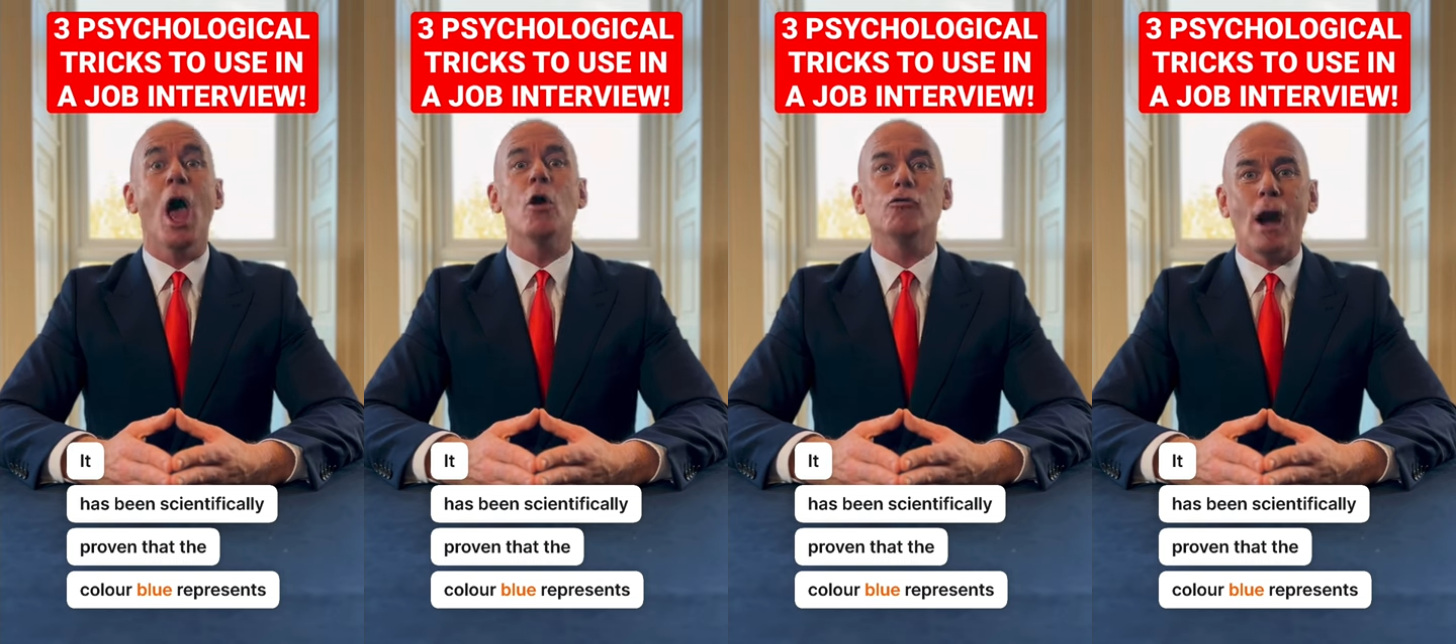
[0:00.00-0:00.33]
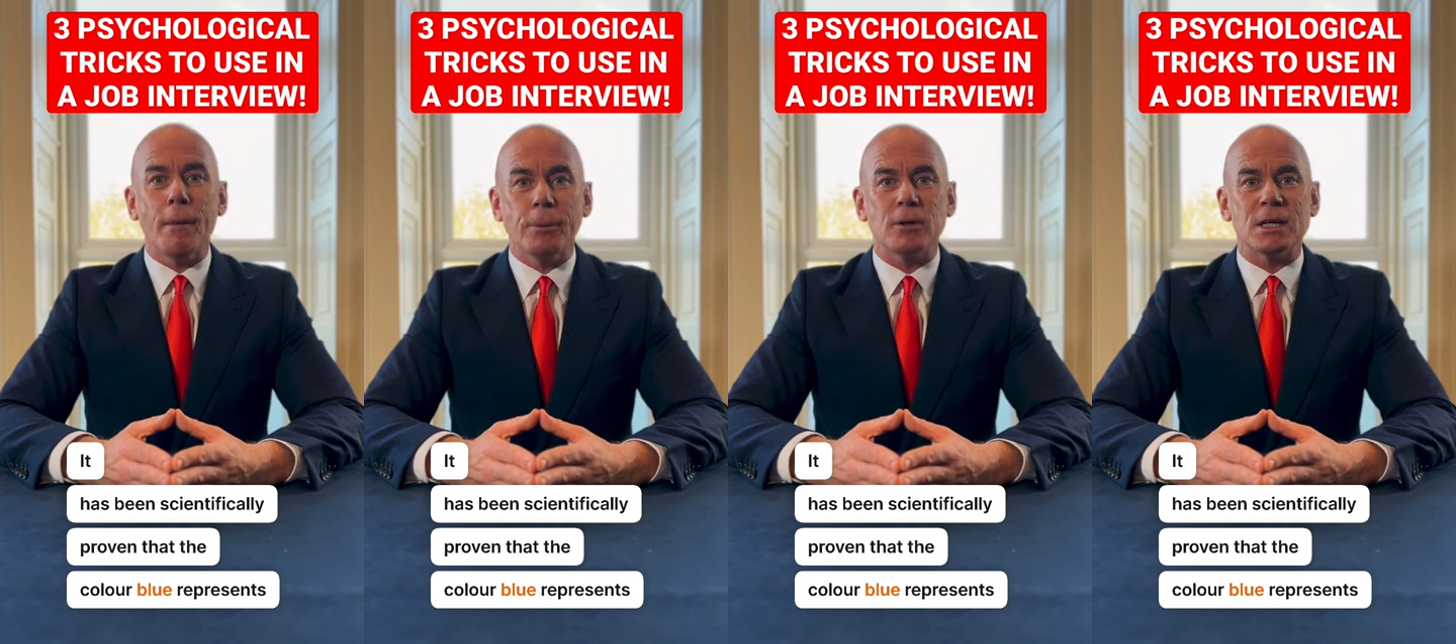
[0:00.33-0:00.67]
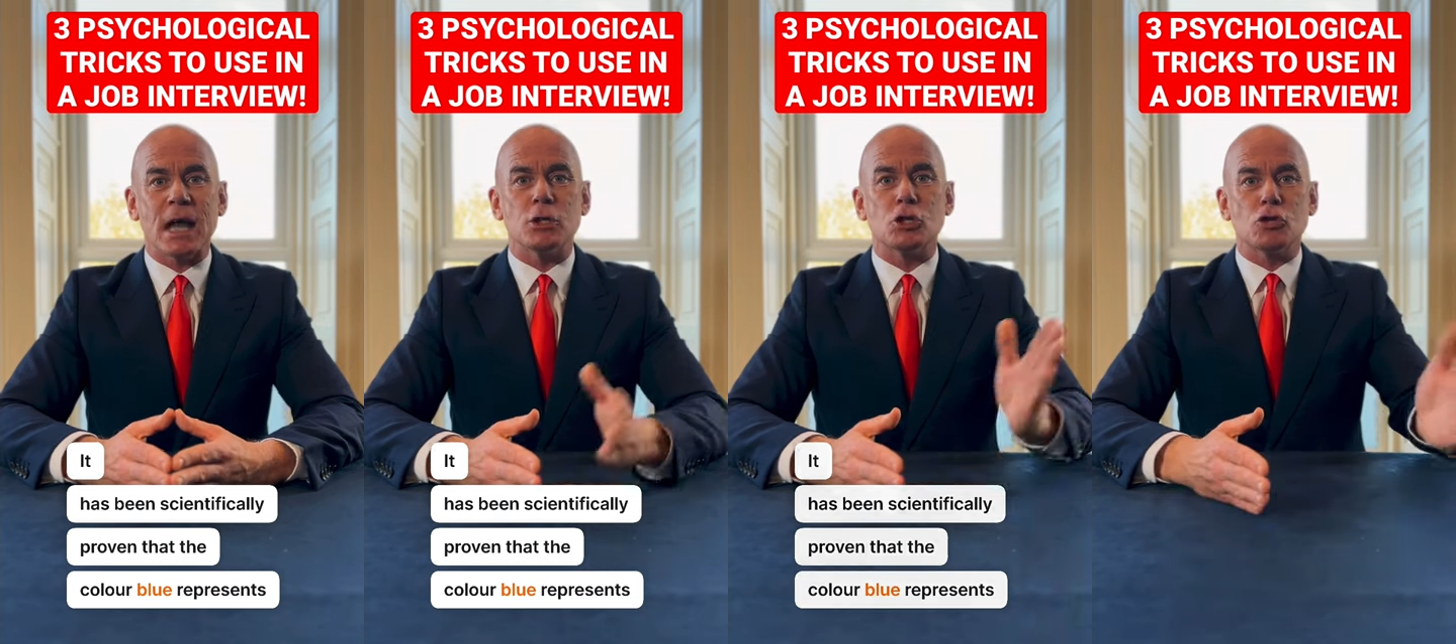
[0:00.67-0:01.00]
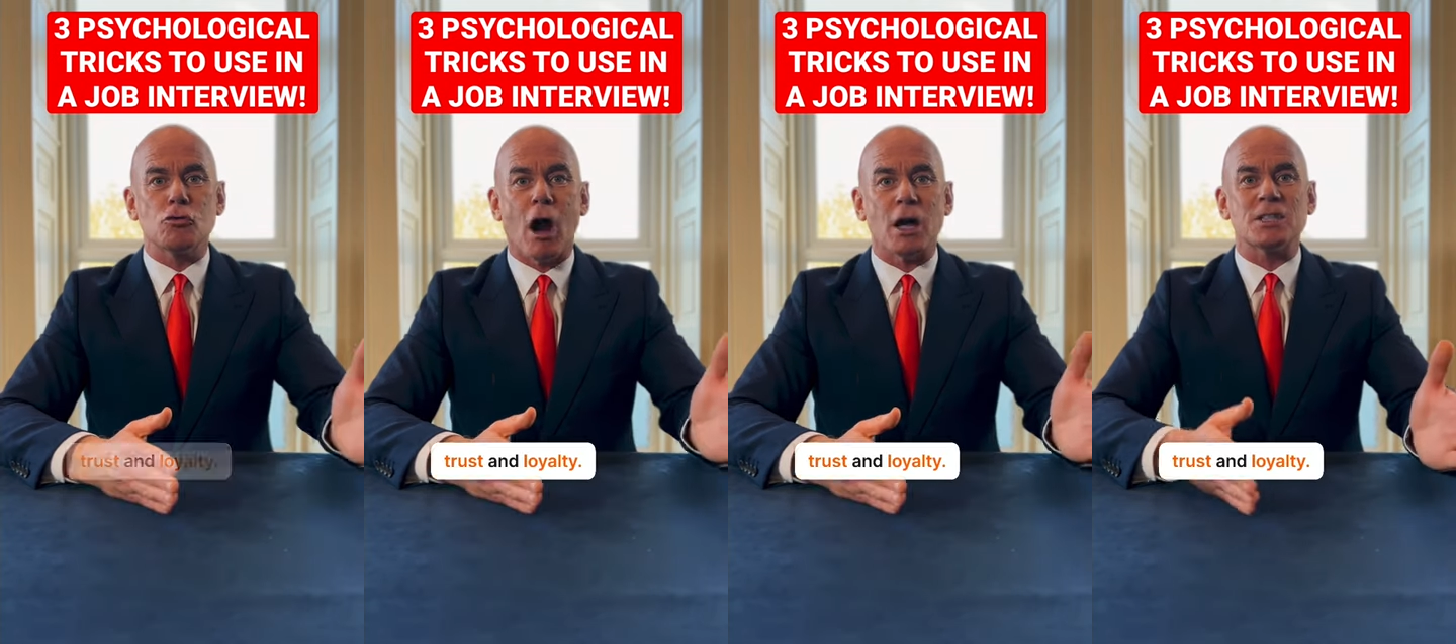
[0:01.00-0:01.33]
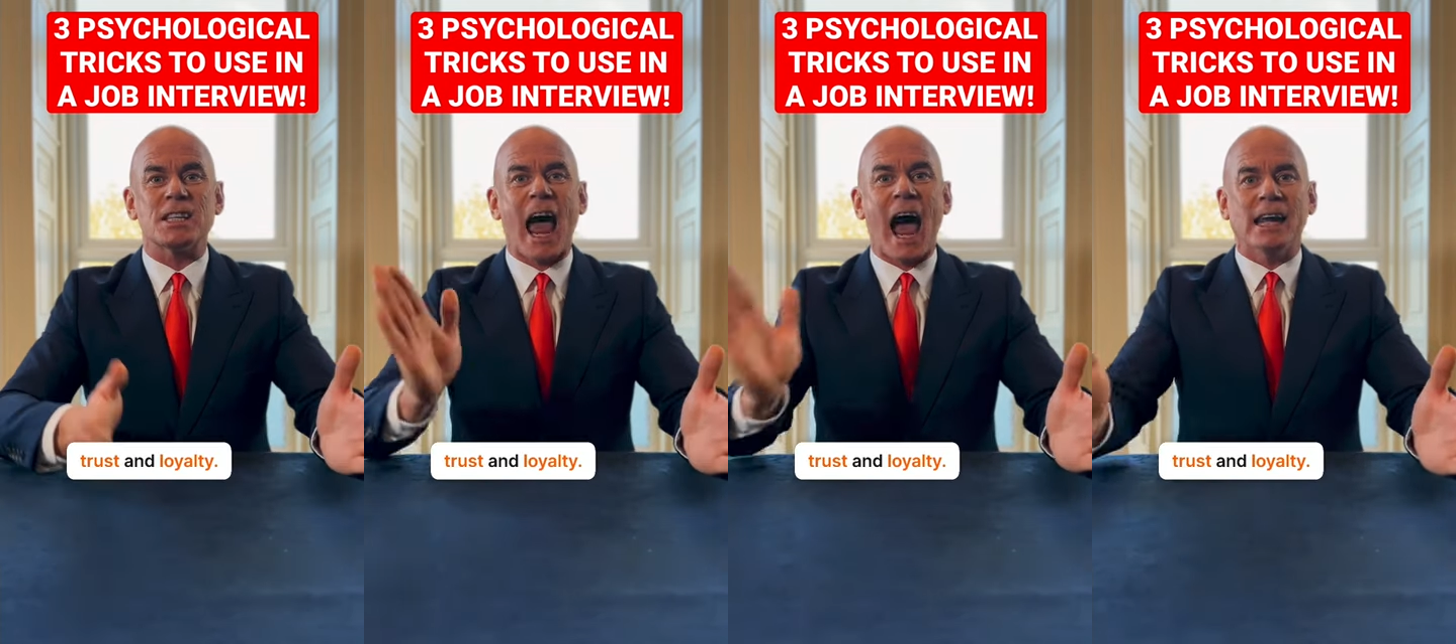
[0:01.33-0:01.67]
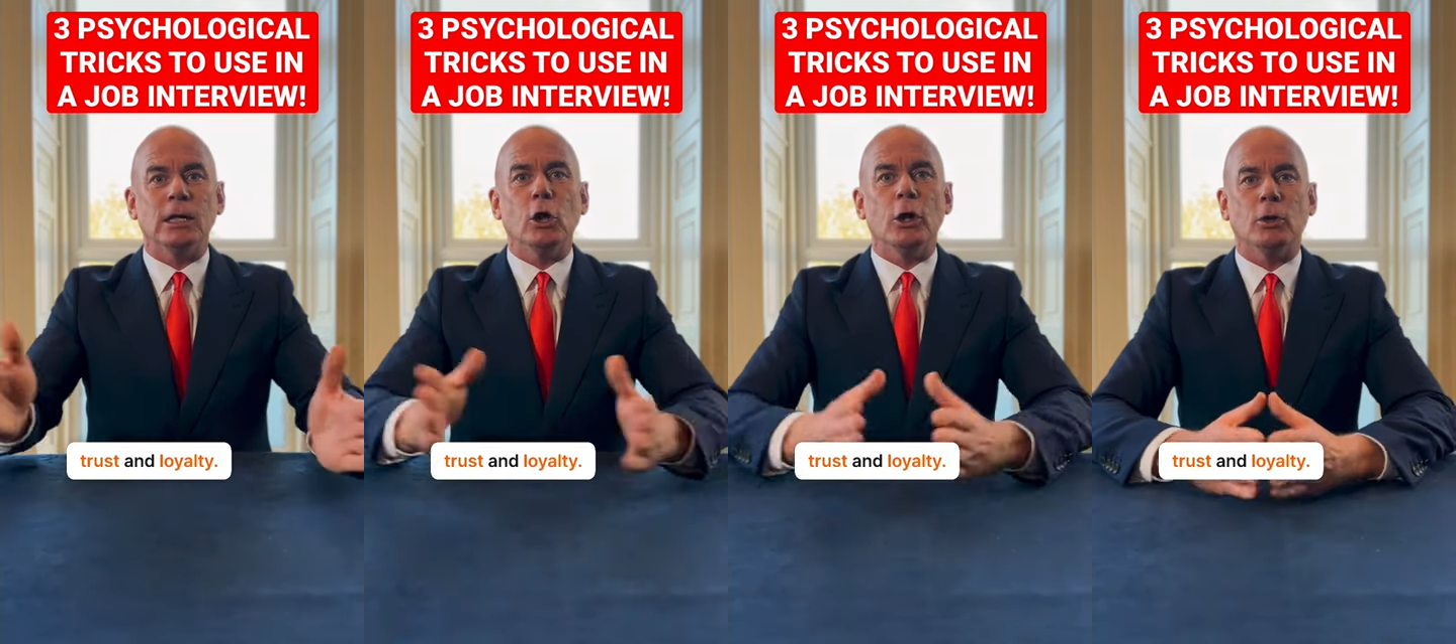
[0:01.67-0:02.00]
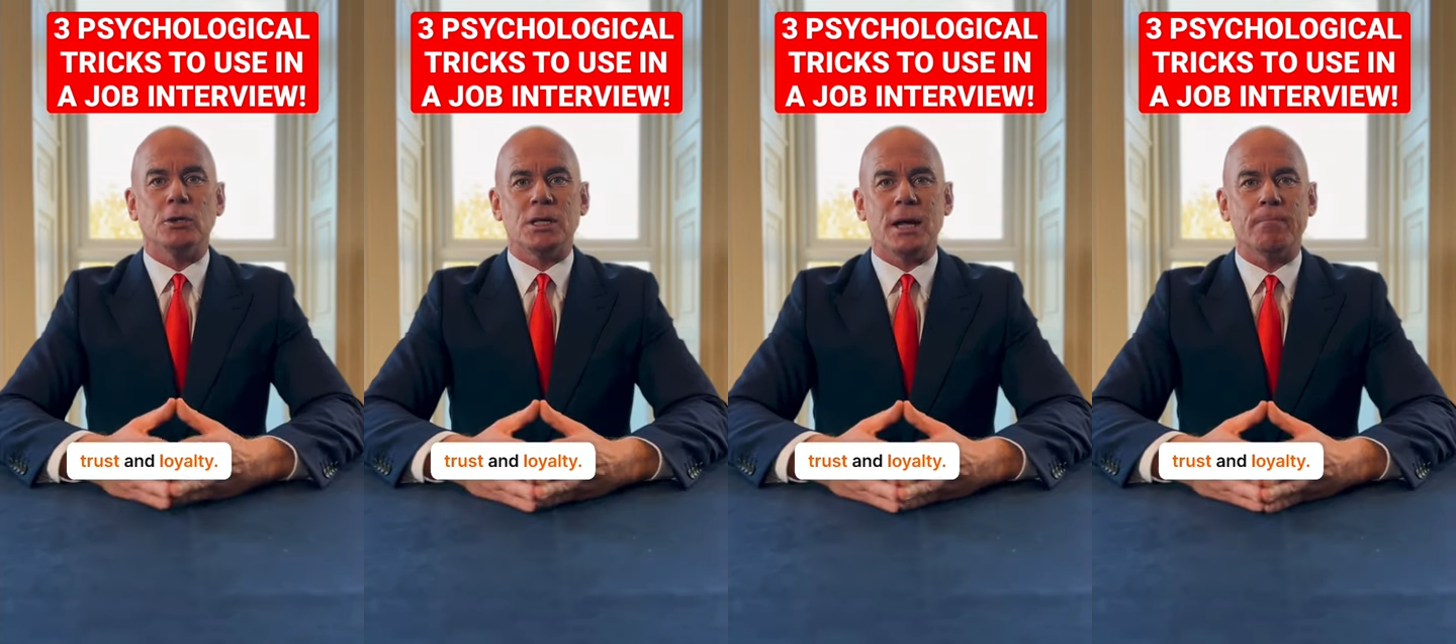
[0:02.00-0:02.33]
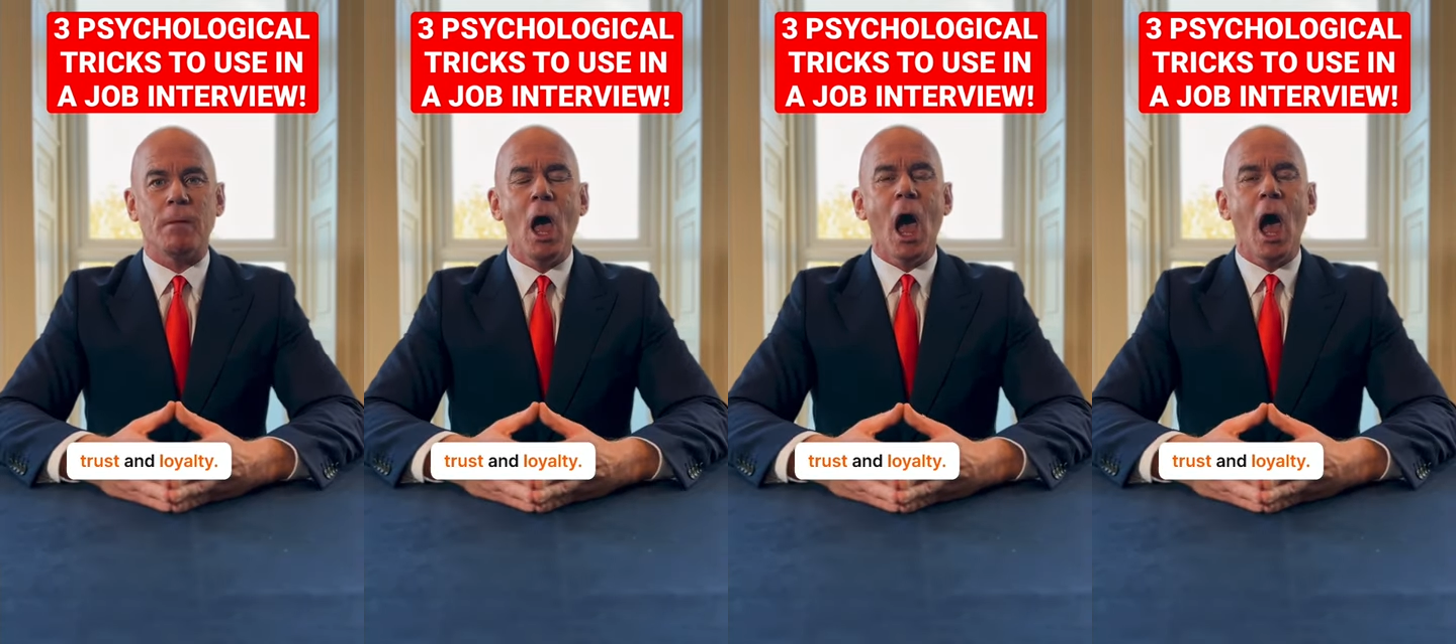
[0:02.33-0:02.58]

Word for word: represents trust and loyalty.